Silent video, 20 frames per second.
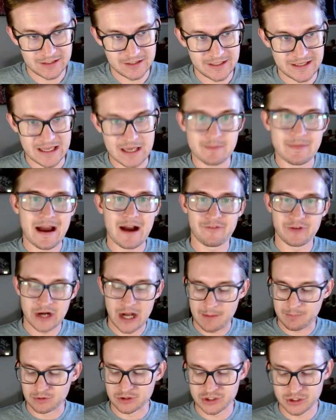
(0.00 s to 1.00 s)
him have an
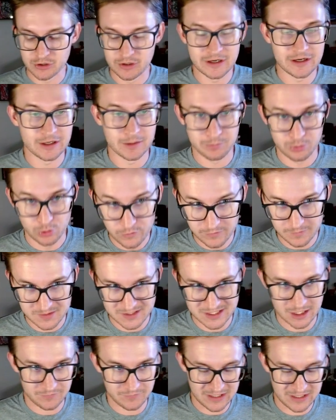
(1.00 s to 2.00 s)
opportunity to prove
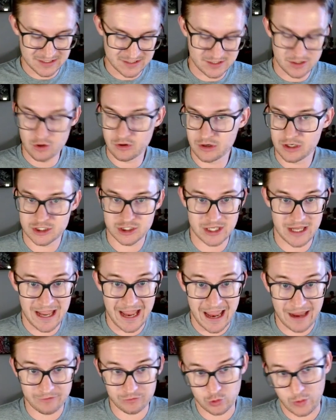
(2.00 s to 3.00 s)
himself against Jokic,
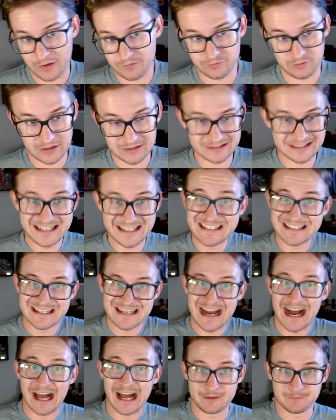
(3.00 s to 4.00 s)
and quite frankly, he did
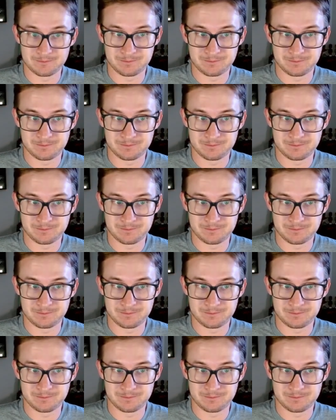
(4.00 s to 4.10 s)
not.